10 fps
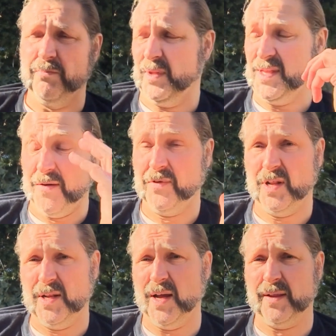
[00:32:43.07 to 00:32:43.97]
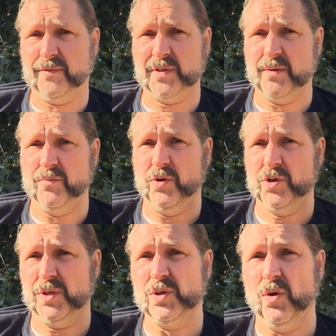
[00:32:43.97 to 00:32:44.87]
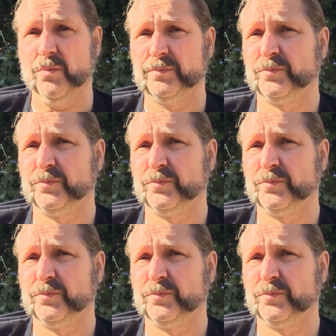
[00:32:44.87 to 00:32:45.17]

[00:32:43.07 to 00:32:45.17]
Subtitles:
Definitely not for submerging. So